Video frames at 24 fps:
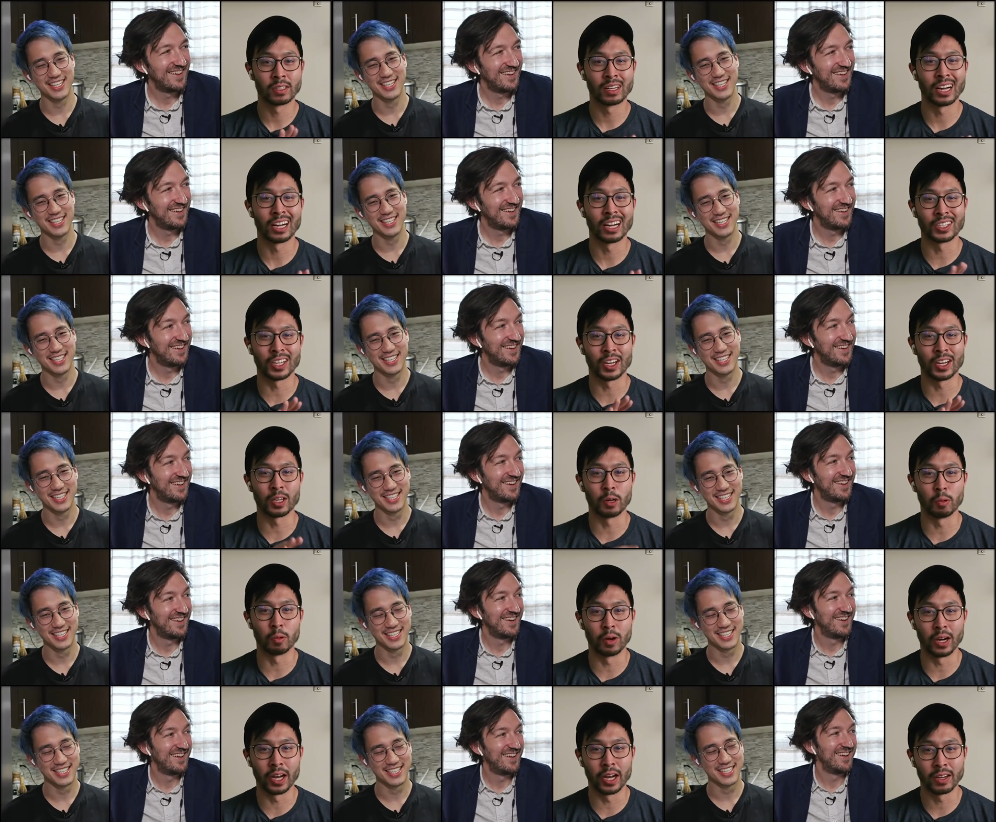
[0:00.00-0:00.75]
Speaker 1: I'll tell
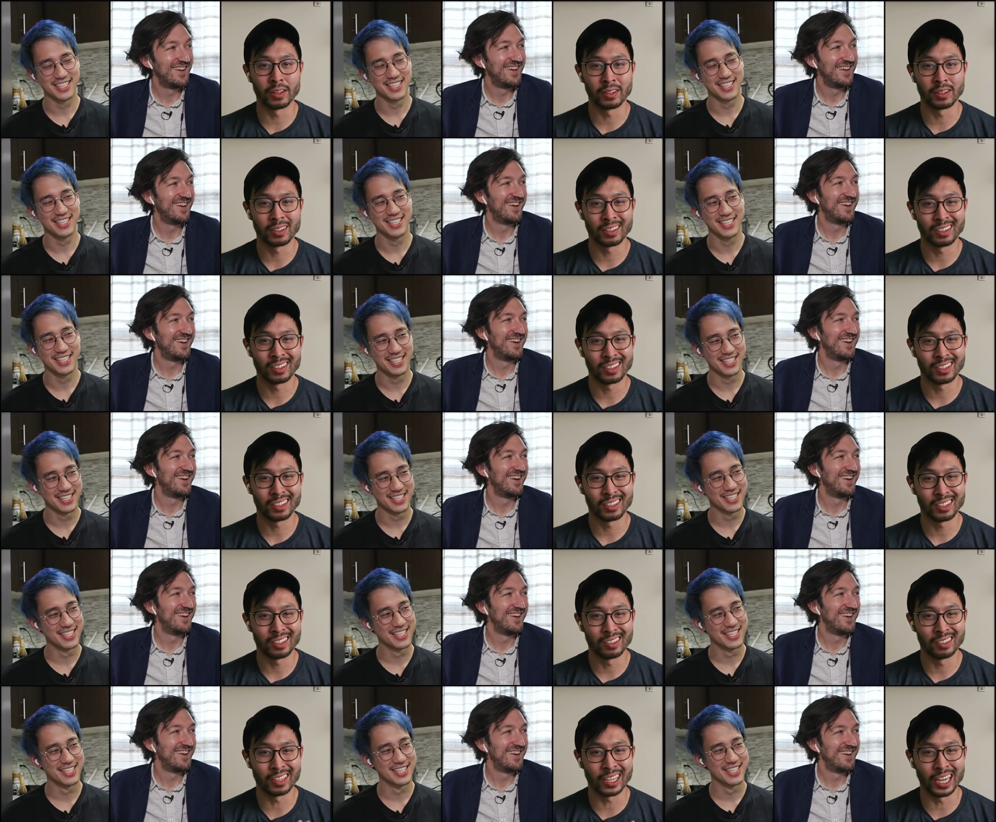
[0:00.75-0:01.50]
you what.
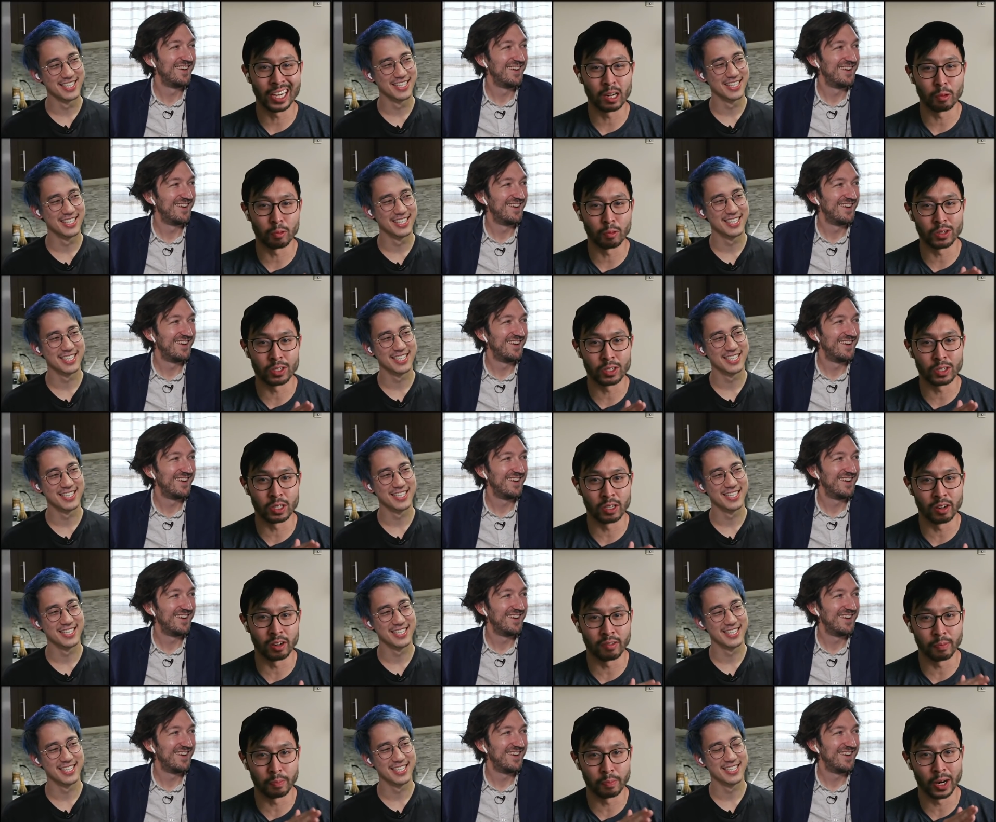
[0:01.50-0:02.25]
You get a
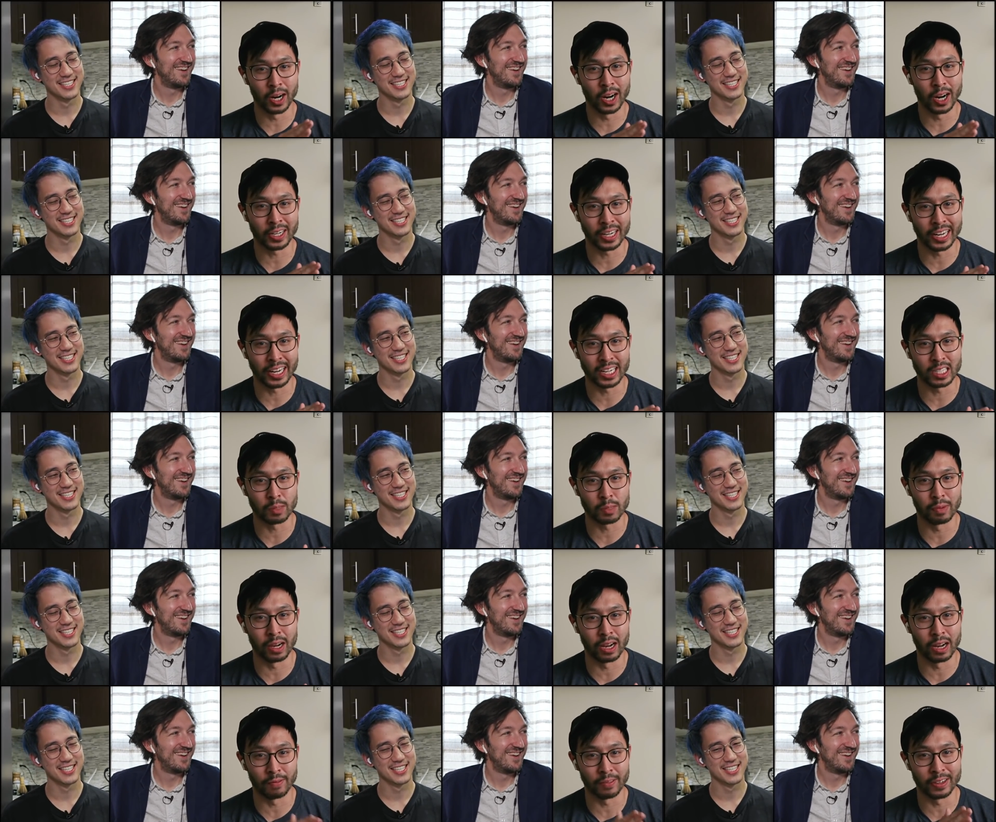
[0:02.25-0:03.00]
reserved parking
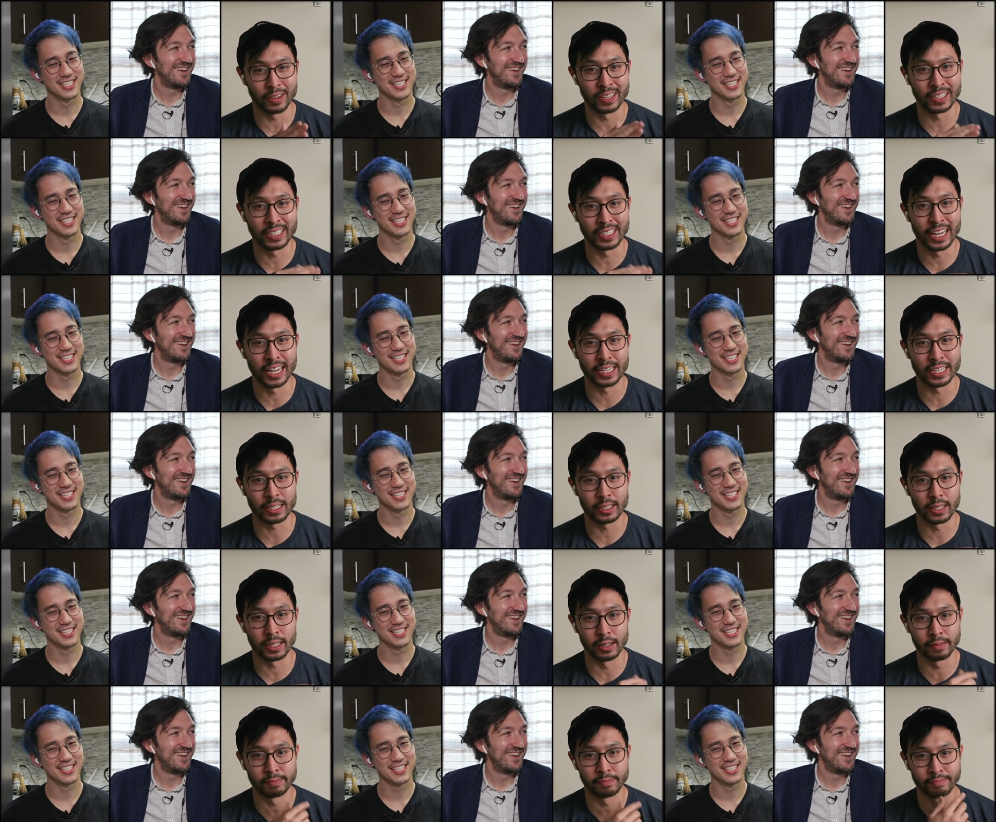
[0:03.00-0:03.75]
spot for your
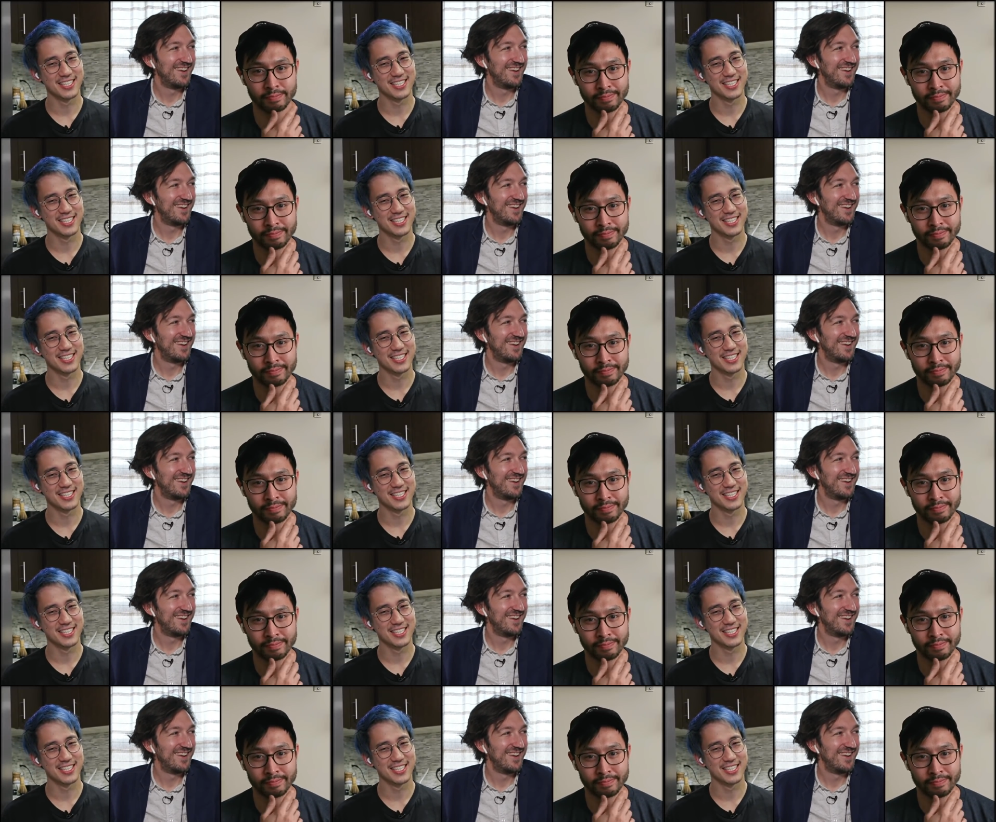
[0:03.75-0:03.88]
Tesla.